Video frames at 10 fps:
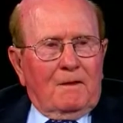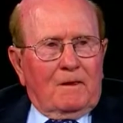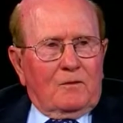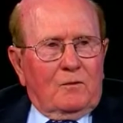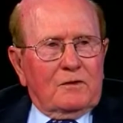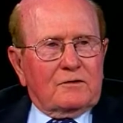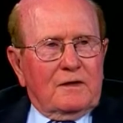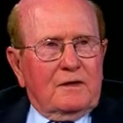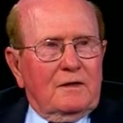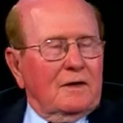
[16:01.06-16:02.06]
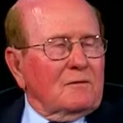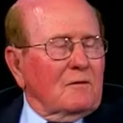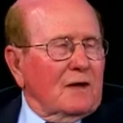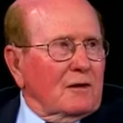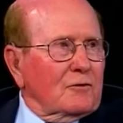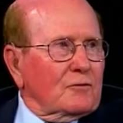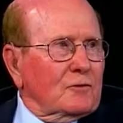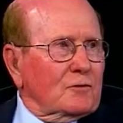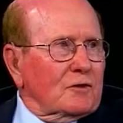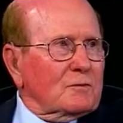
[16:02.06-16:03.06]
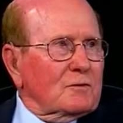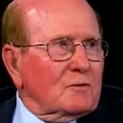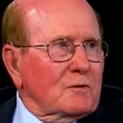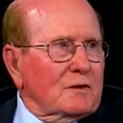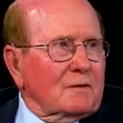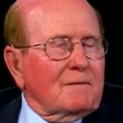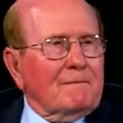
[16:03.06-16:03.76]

So we stayed in Atweiler through Christmas week,